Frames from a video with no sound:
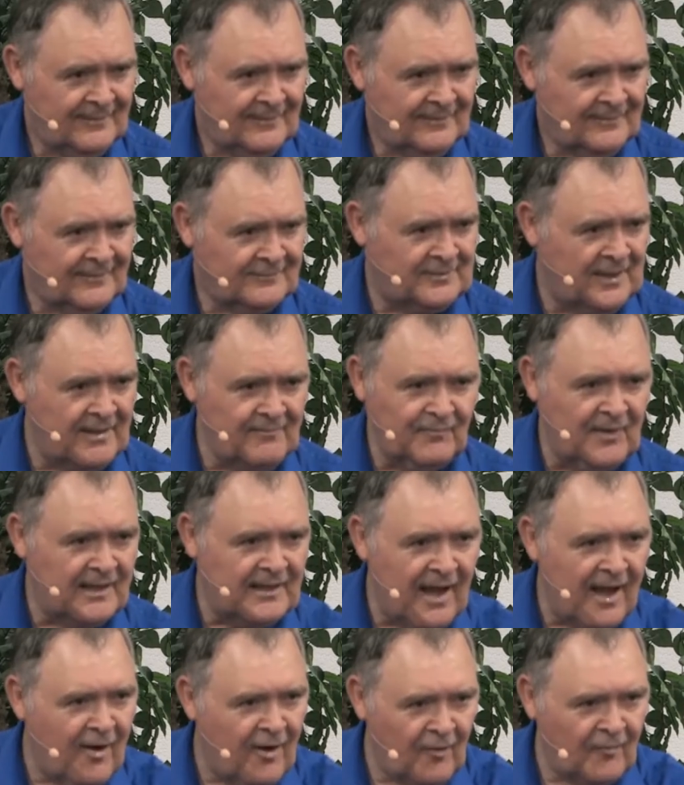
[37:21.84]
The same thing
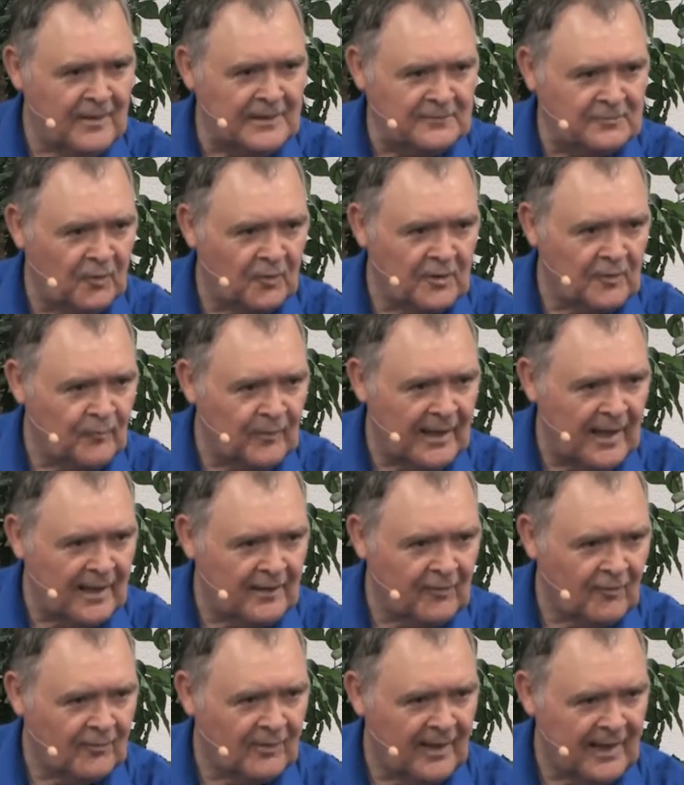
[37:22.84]
I always order when I
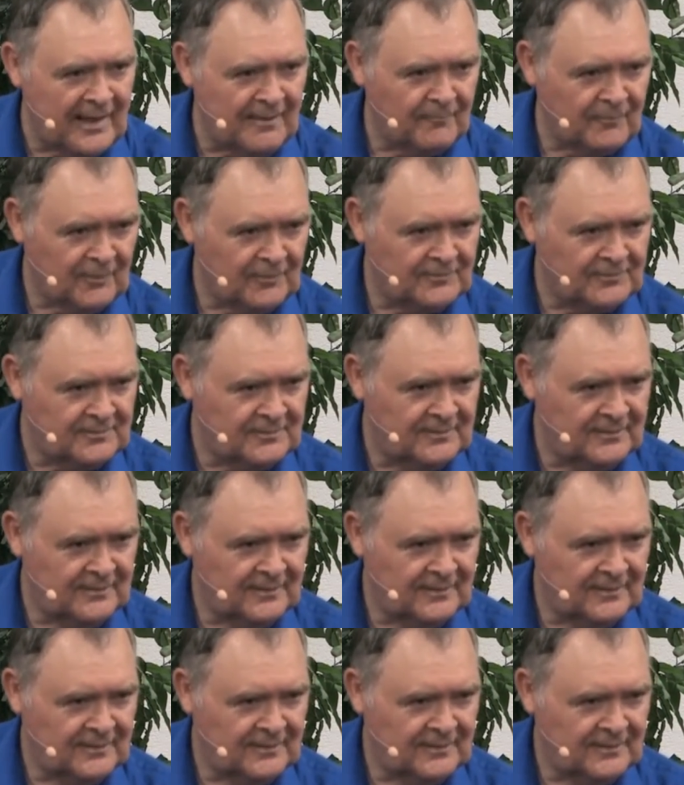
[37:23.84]
go to Lambert's.